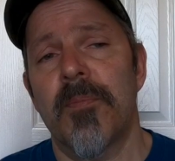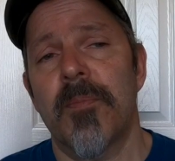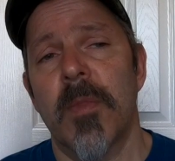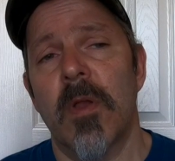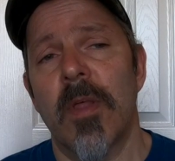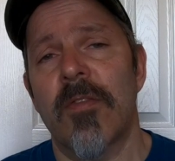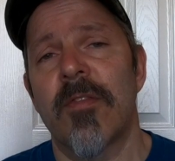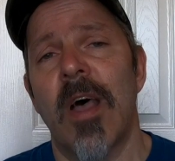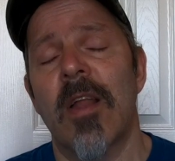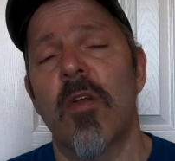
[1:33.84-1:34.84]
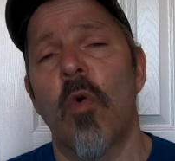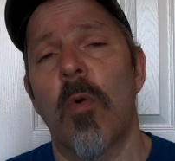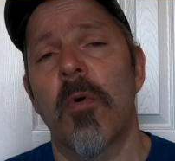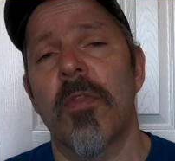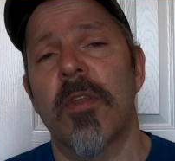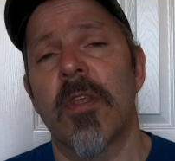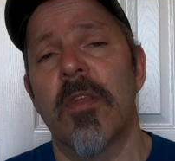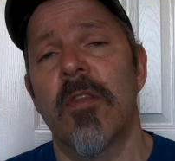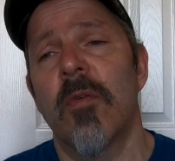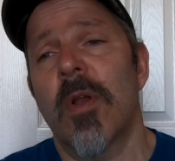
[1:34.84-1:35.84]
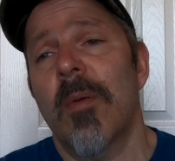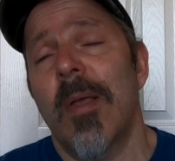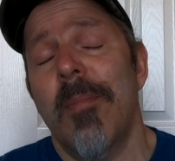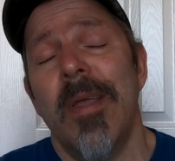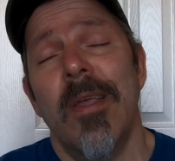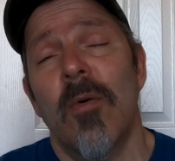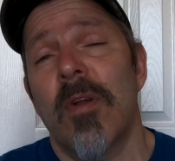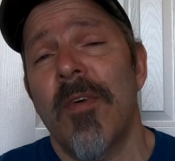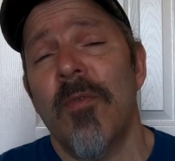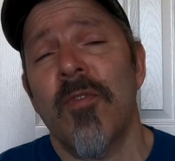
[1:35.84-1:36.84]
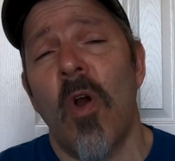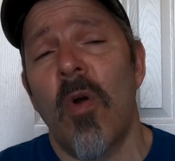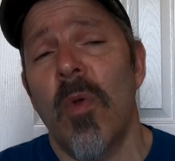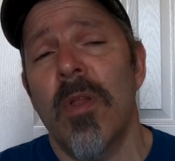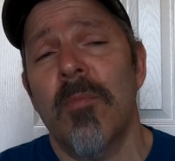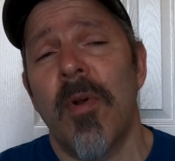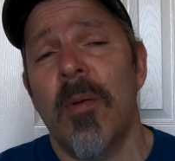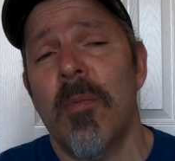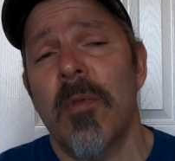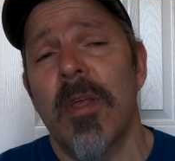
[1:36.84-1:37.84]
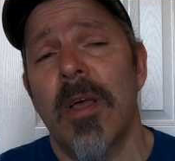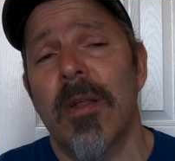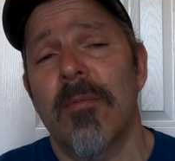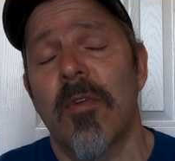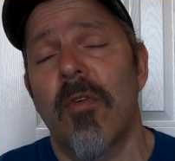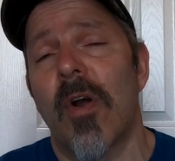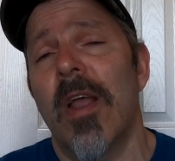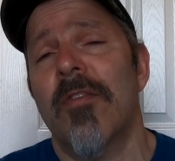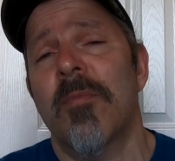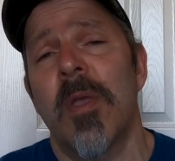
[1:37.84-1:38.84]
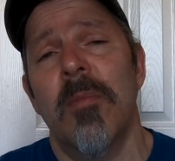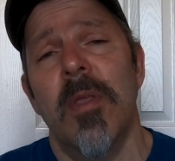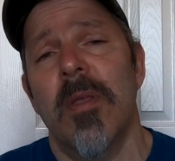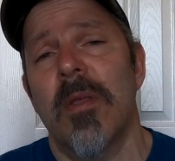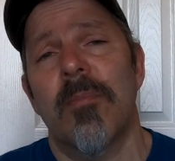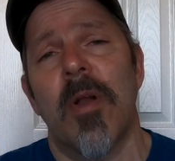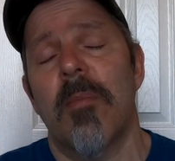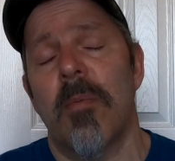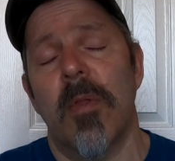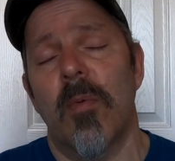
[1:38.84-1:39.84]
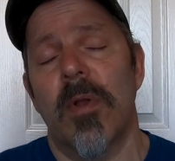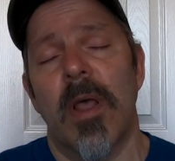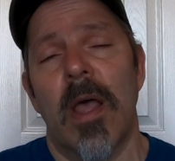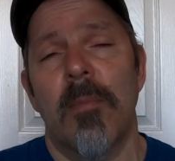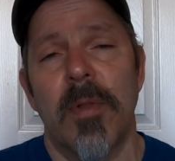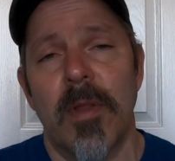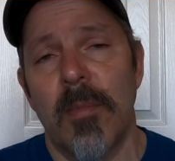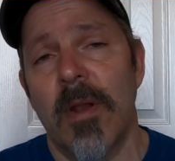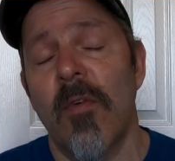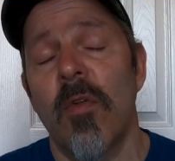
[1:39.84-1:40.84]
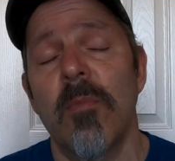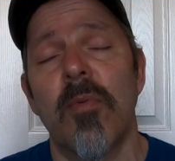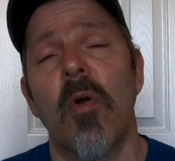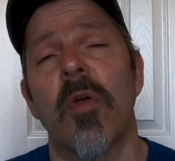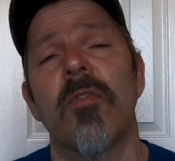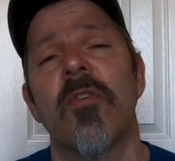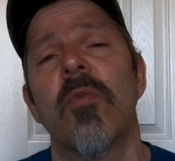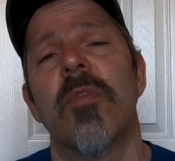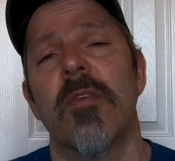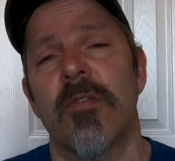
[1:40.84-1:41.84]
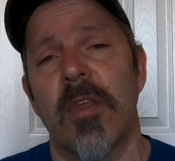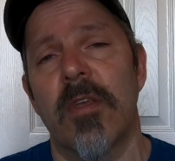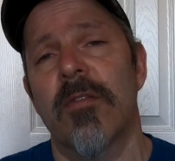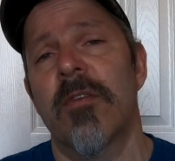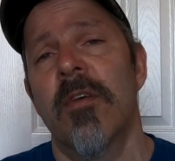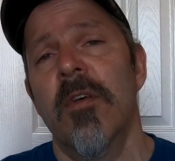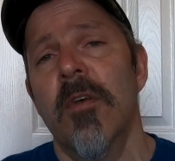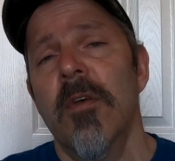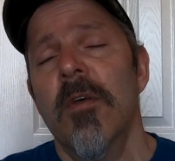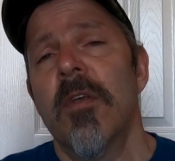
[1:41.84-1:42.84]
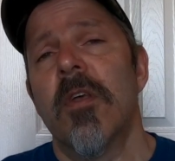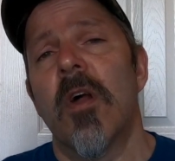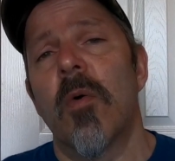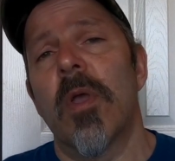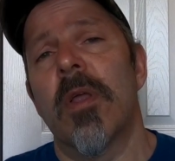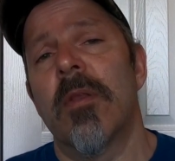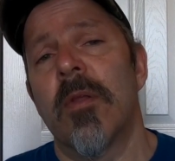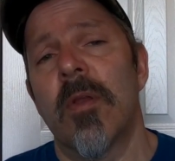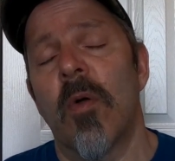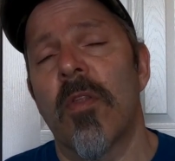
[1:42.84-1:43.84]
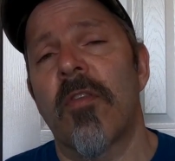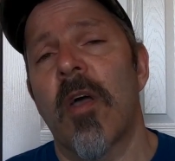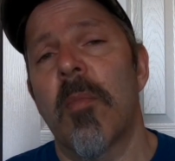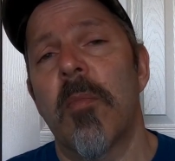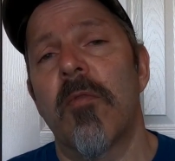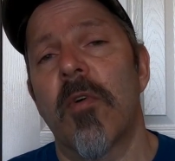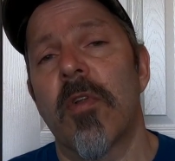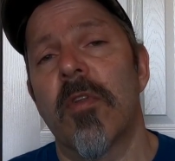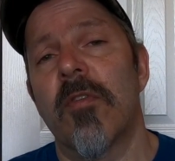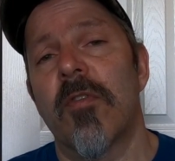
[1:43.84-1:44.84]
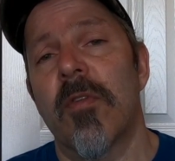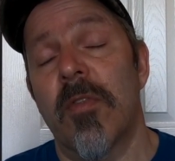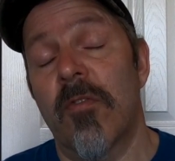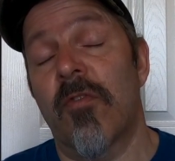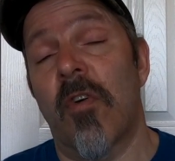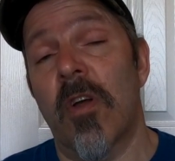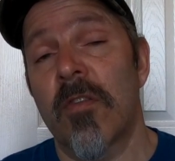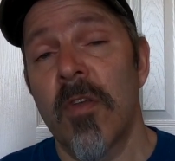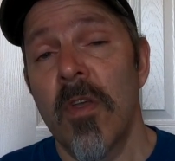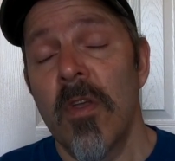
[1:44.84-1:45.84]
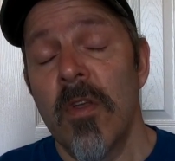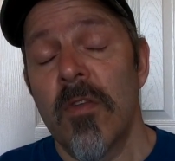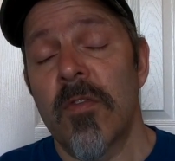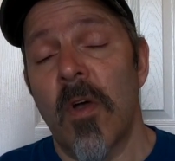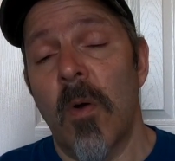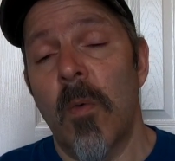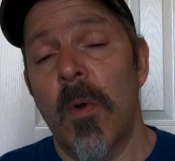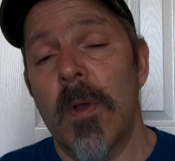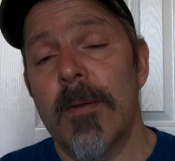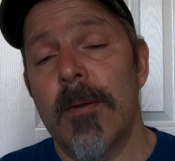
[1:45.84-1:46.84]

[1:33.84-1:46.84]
That's not a normal thing that you do. And I bet, and if I was cartwheeling probably on grass, maybe it probably wouldn't have happened. I mean, I've only broken two of these things, in all the time I've been running these trucks. So,